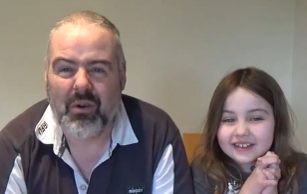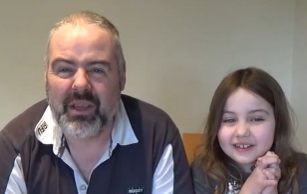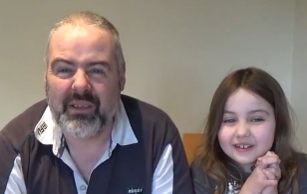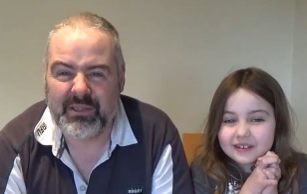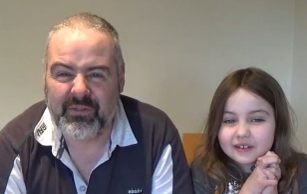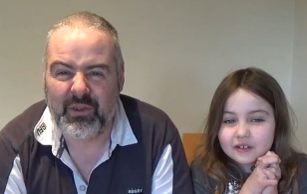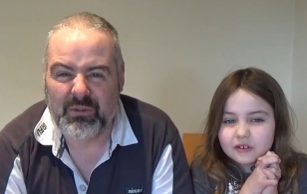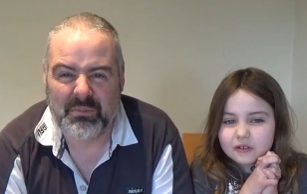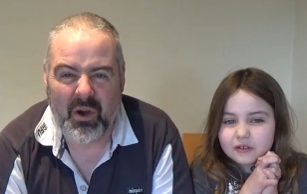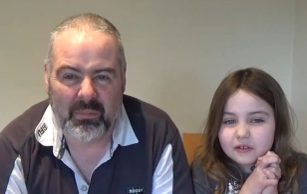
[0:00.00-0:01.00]
Speaker 1: Only a
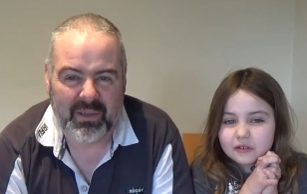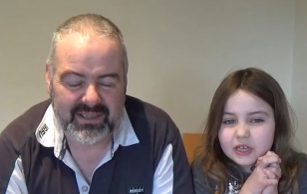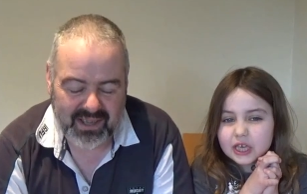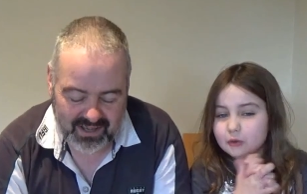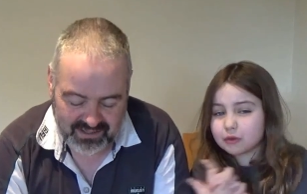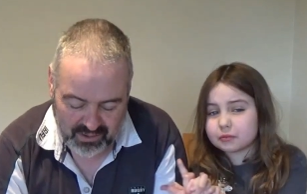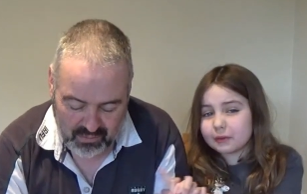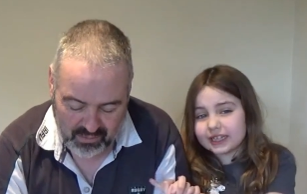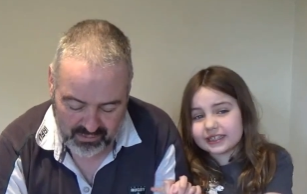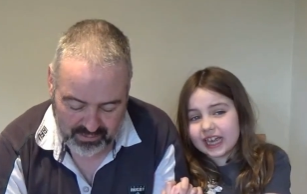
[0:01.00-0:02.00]
few small bits, guys. It was
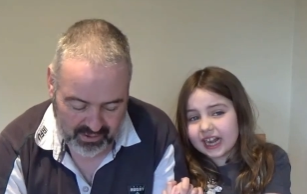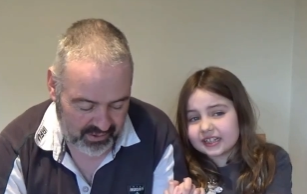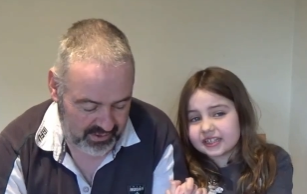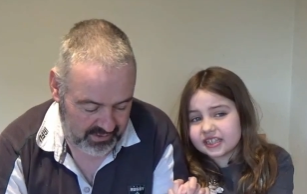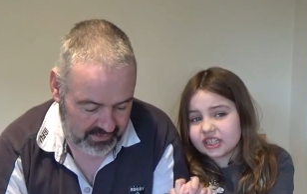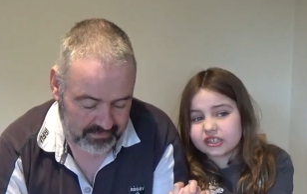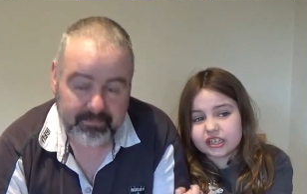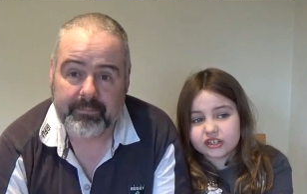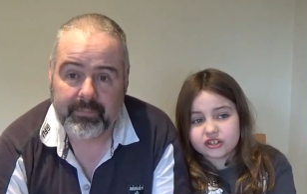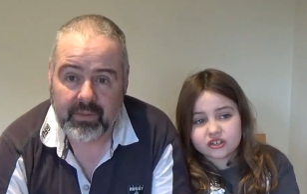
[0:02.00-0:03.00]
Don't my worry dad's about
Speaker 2: it.
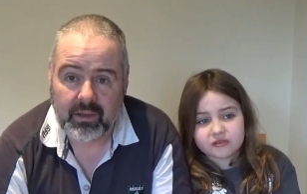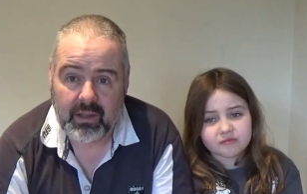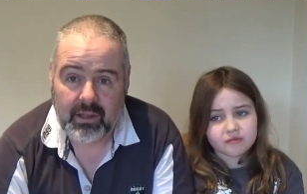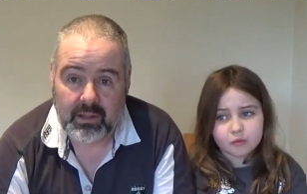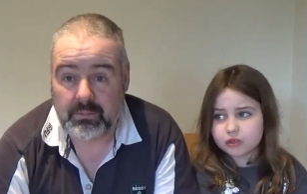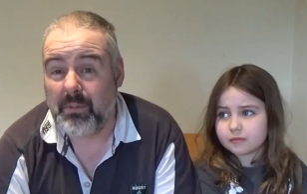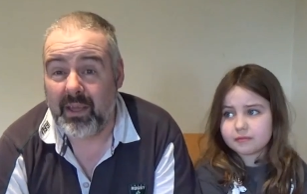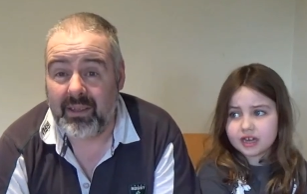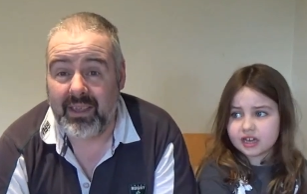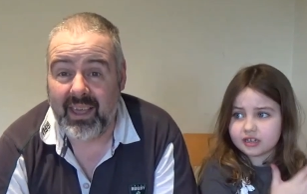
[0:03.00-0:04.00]
decision. It's
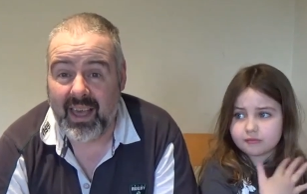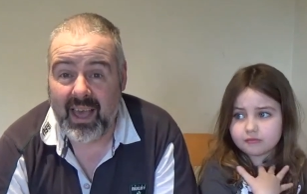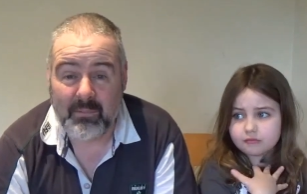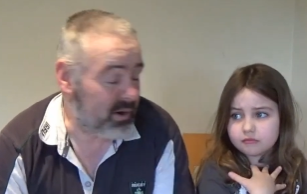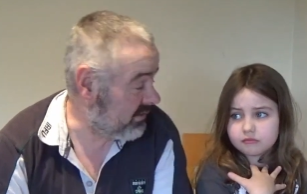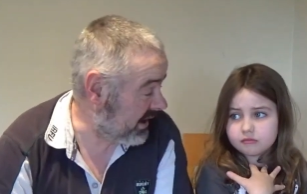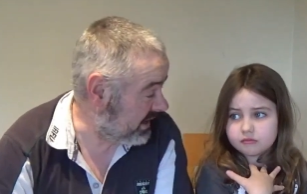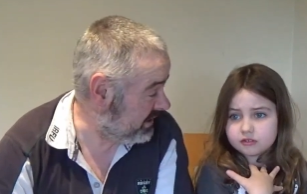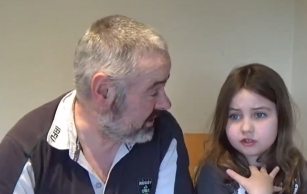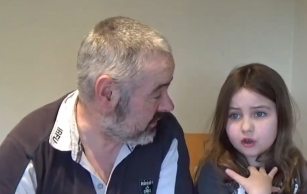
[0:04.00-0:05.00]
my,
Speaker 1: yeah, whether
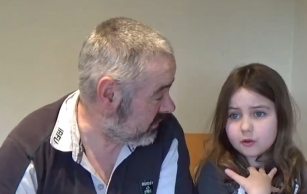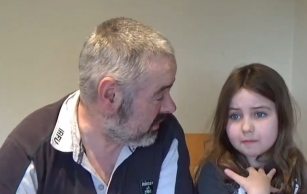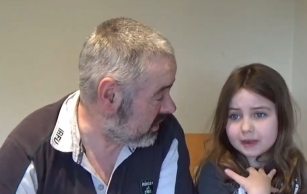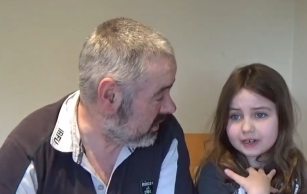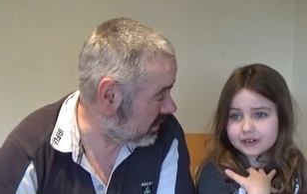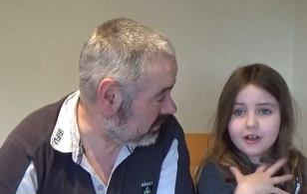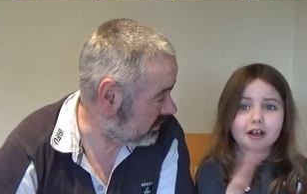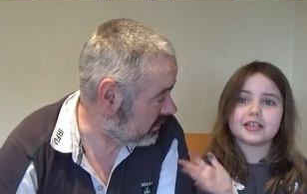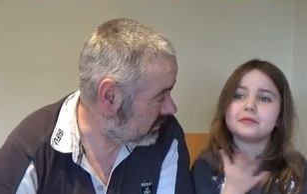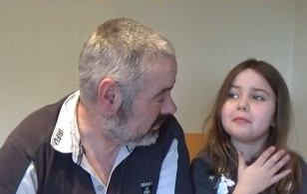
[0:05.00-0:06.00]
I eat it or Don't
Speaker 2: not.
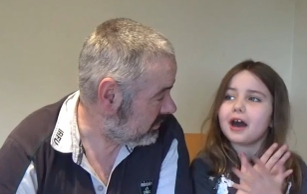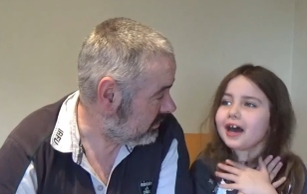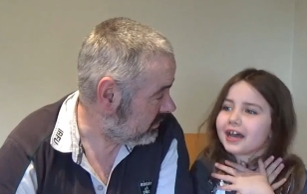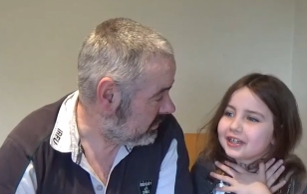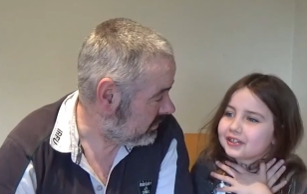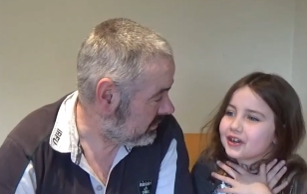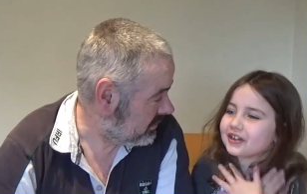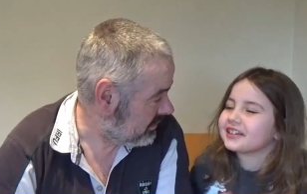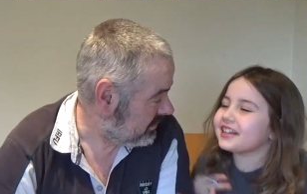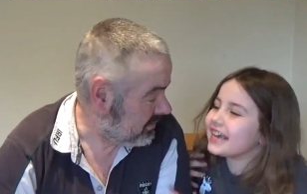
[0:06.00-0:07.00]
It's my
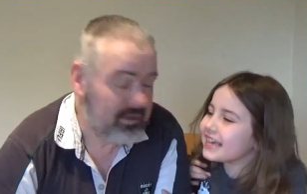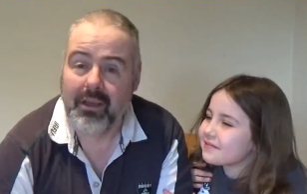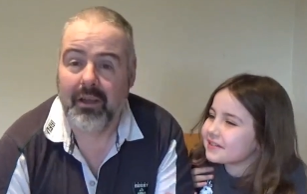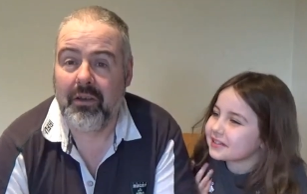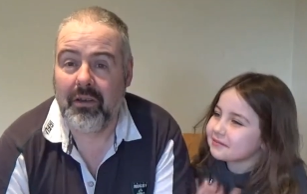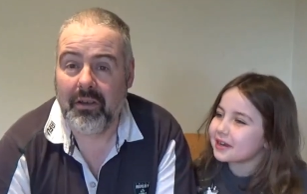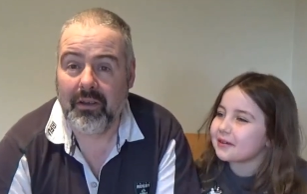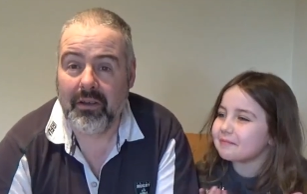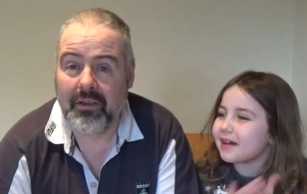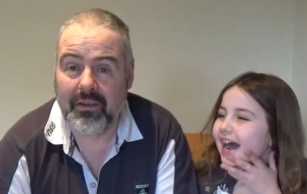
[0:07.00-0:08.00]
chocolate. They give it to me
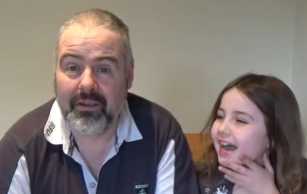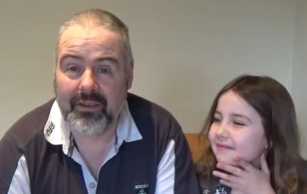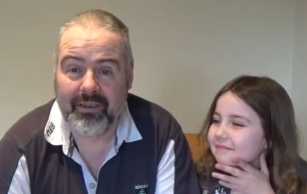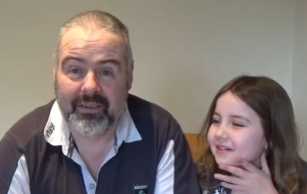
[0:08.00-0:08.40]
on my